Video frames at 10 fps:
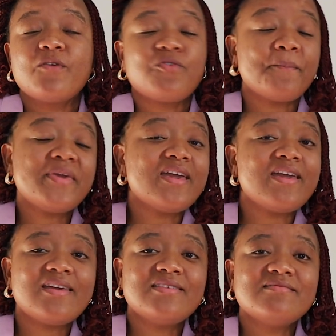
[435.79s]
For
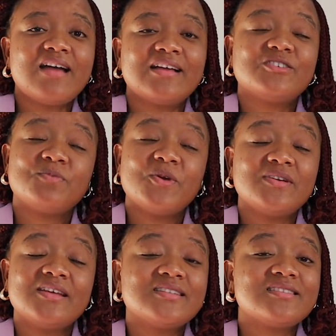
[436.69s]
me, to be
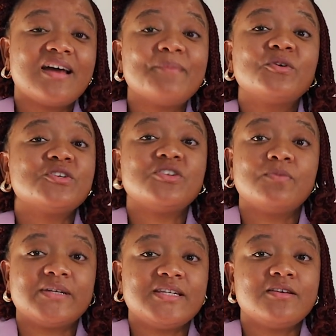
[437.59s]
honest, I'm not too
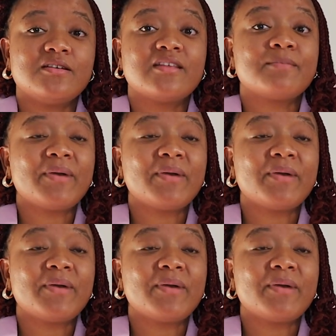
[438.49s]
particular,